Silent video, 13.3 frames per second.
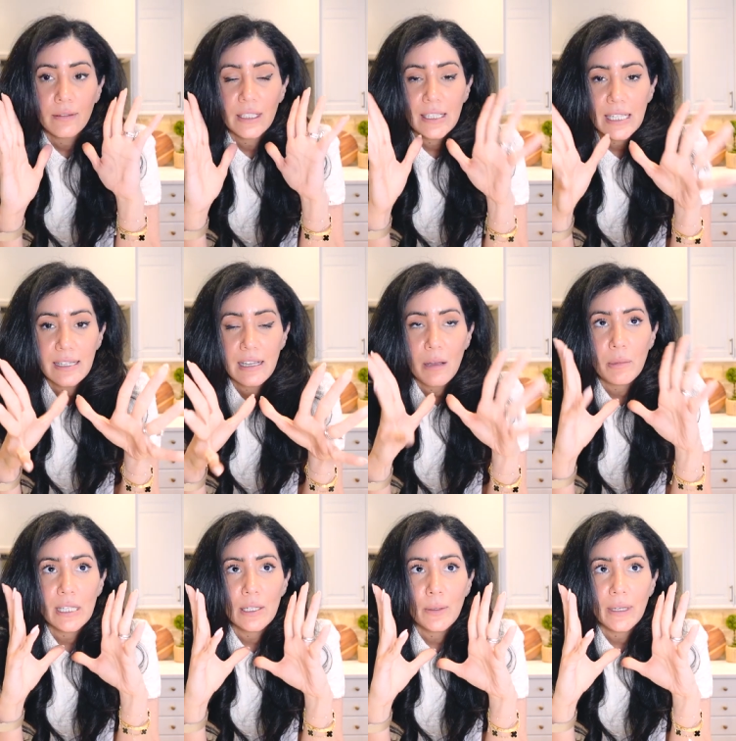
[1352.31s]
The tea time
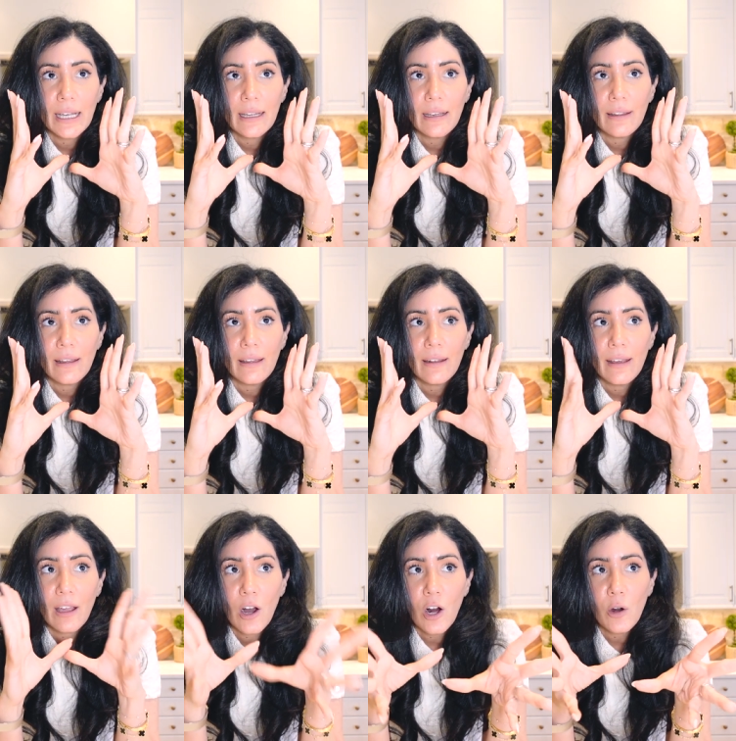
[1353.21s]
is located in
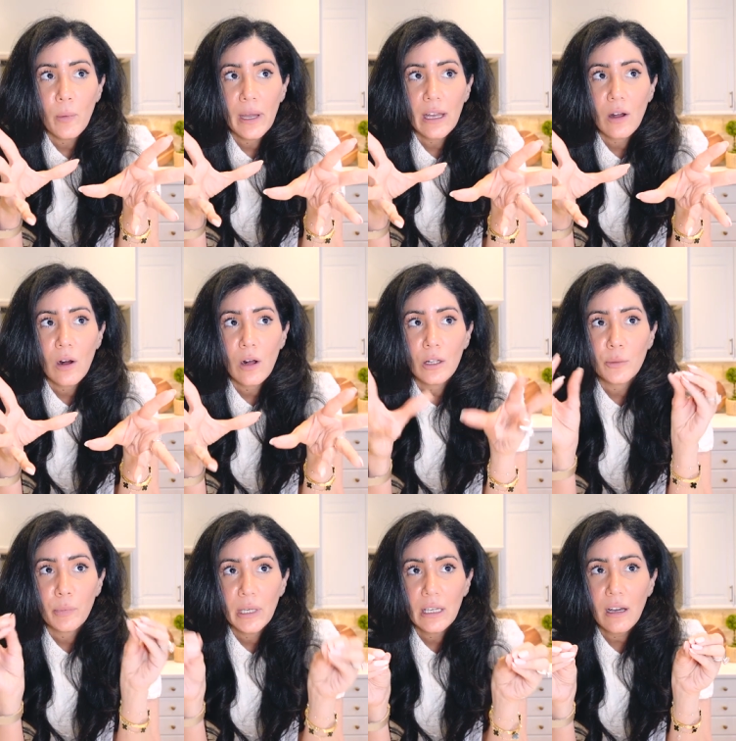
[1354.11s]
a hallway
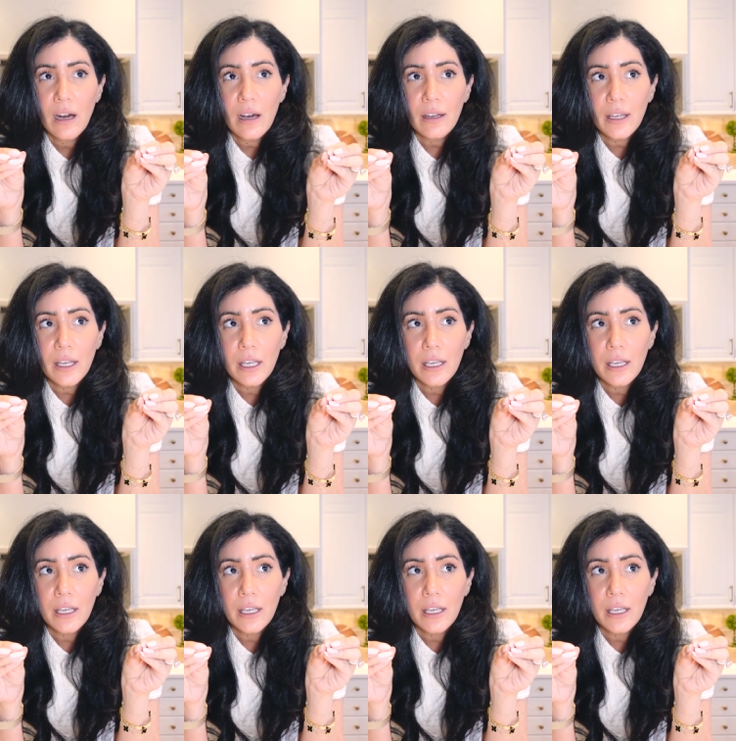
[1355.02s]
called Peacock